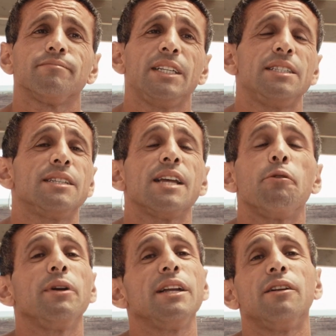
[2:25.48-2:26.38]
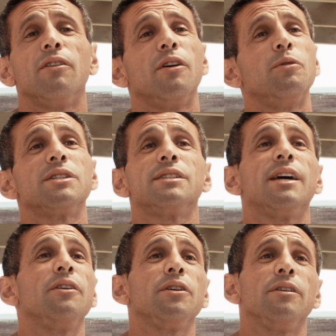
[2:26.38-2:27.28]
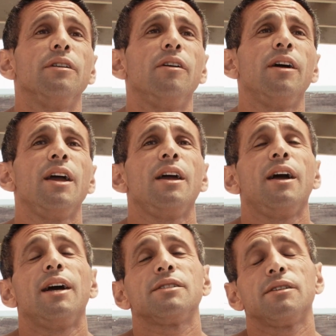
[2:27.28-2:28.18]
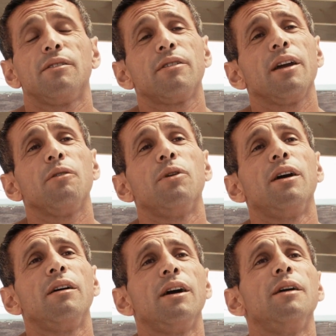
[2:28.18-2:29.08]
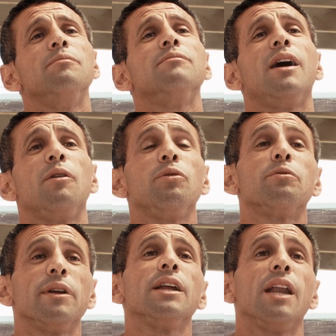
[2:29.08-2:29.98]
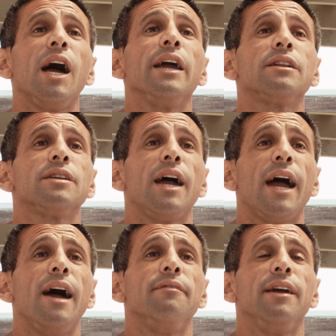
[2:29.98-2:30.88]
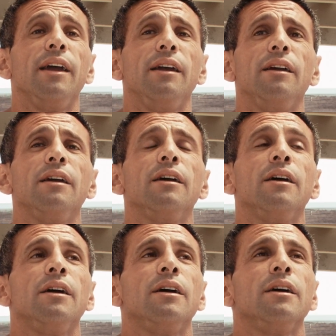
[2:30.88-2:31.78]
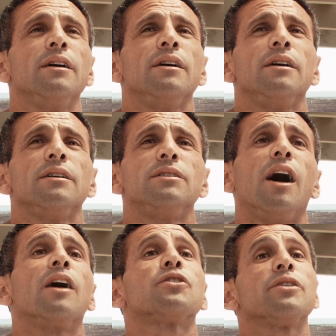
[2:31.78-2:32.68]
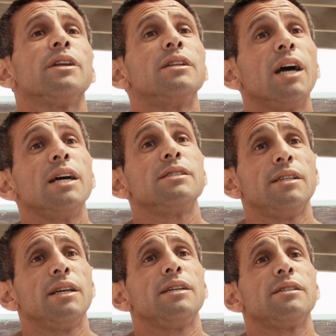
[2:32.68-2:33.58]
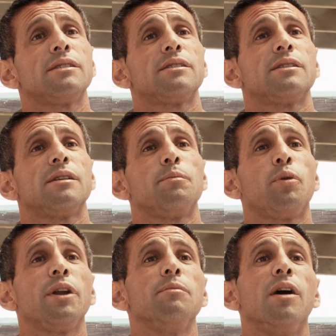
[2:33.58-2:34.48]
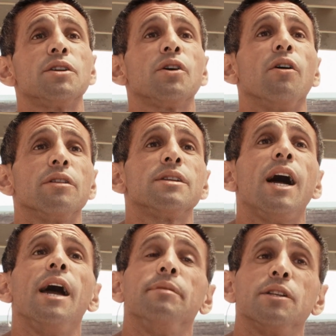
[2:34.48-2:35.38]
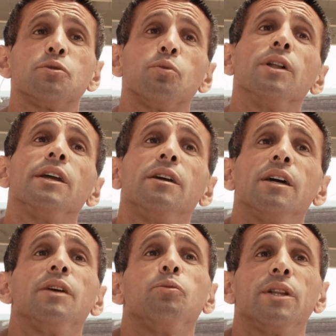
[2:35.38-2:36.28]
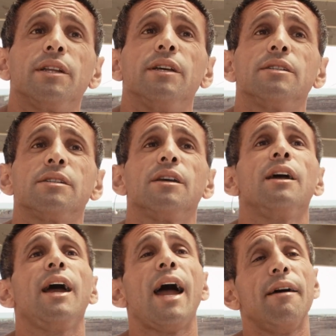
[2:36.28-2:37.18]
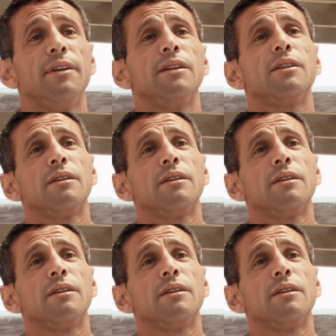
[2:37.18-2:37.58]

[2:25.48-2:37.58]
he says, I really don't know what to tell you, I said, okay, well, I would really like to have a doctor that does this pretty much all the time, that's really good with this, have him